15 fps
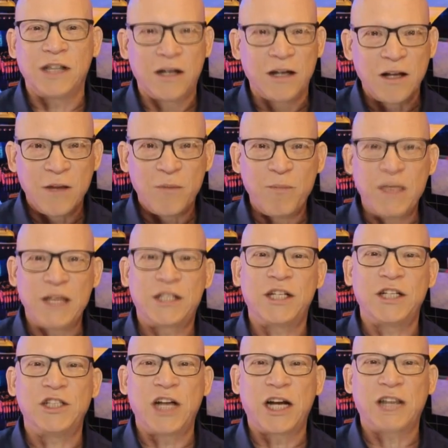and mist
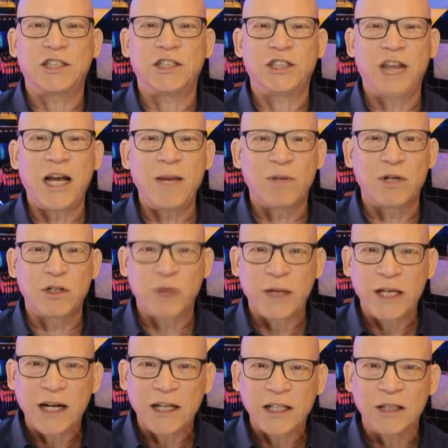injection chambers, we
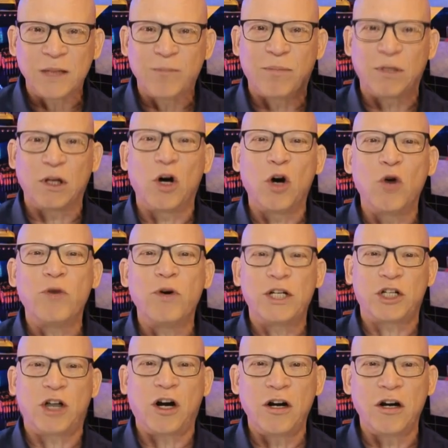can actually blow
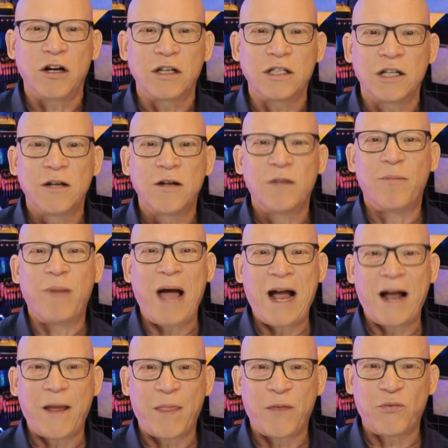retardant
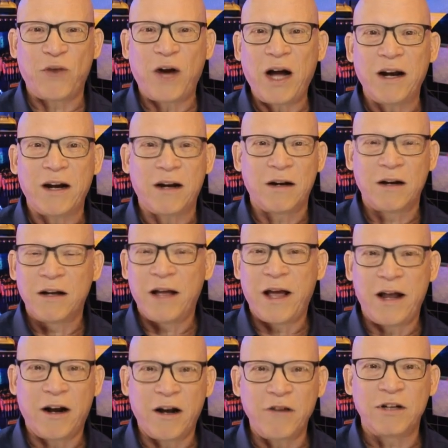back at the fire
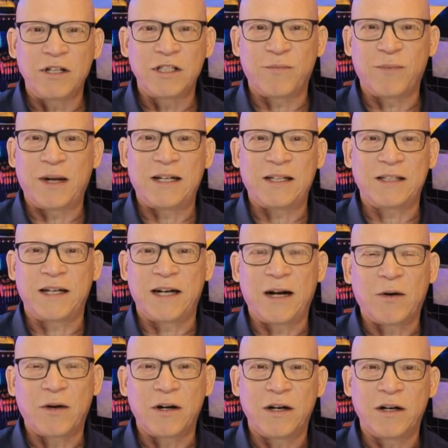at hundreds of miles an
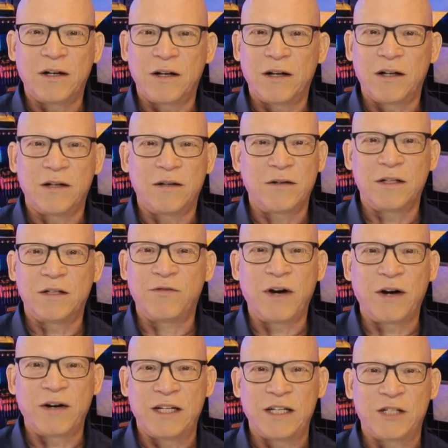hour, and
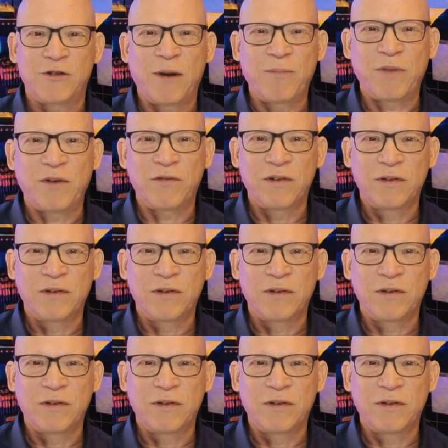very disruptive.